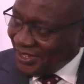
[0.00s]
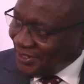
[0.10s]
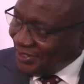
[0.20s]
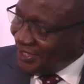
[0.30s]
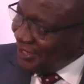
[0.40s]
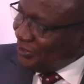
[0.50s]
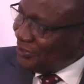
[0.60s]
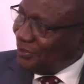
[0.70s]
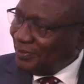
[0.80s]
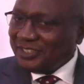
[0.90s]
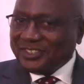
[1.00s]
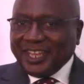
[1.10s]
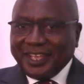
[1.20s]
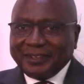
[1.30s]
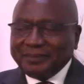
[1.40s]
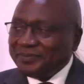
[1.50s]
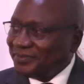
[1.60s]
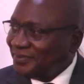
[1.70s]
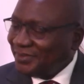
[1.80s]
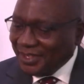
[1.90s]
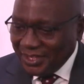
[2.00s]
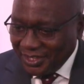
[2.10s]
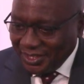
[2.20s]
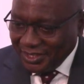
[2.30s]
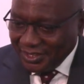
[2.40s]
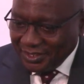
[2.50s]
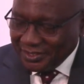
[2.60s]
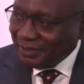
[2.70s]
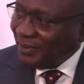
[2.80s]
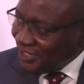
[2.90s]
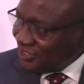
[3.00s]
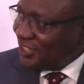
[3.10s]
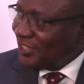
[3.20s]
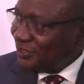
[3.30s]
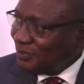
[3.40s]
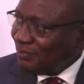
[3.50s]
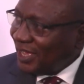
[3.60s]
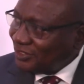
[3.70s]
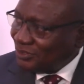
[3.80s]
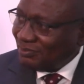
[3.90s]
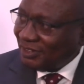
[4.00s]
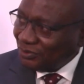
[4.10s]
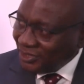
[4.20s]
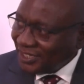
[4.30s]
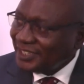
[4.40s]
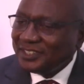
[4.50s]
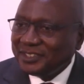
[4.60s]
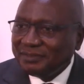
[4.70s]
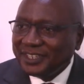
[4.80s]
Thank you so much, Leah. It's a pleasure to be back to Bafunde TV.